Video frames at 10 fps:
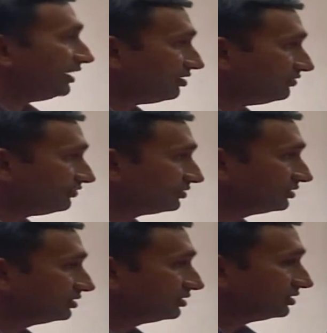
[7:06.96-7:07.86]
of,
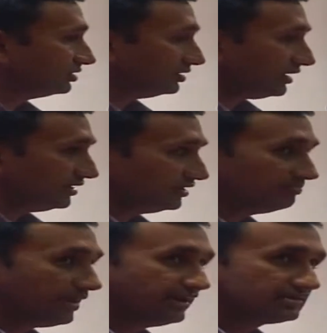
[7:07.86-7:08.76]
and it
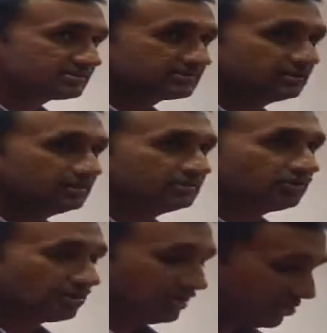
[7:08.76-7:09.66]
merits
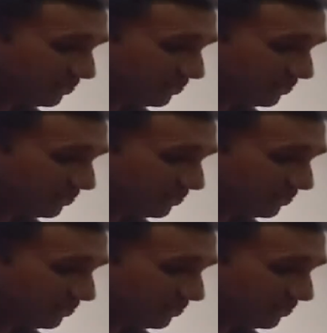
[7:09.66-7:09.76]
talking over